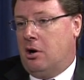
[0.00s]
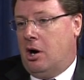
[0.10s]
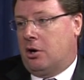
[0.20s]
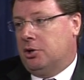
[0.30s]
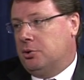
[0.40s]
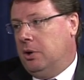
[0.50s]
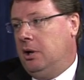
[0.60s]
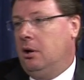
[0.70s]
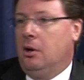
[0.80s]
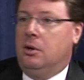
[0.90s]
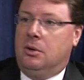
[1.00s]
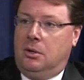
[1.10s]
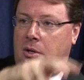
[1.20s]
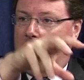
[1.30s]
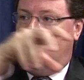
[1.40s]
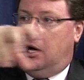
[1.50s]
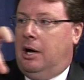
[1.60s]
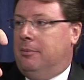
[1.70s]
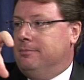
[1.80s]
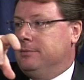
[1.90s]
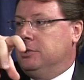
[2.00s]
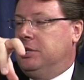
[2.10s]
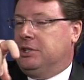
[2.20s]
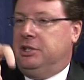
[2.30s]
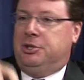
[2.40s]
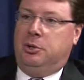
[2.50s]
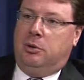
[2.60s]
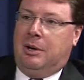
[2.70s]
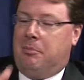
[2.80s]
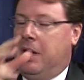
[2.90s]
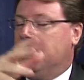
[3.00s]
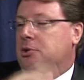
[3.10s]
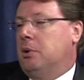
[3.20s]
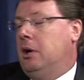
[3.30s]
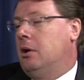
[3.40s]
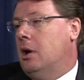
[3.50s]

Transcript: Concord Street, 62 and up Main Street.